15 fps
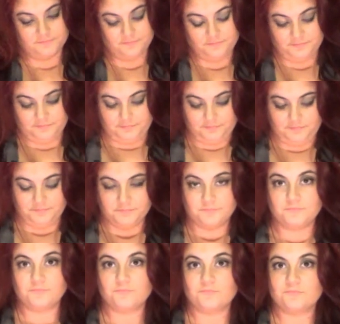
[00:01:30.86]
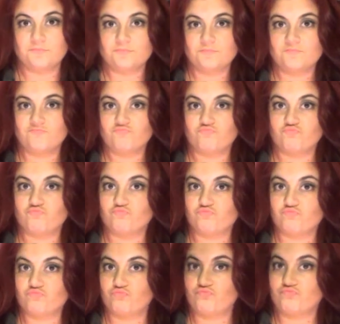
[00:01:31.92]

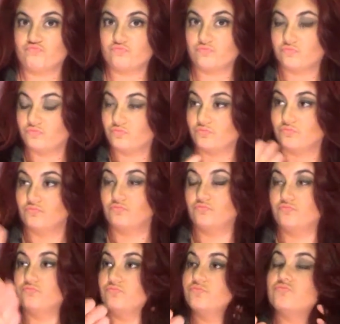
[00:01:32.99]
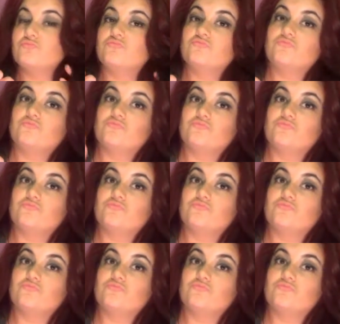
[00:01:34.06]
[no speech]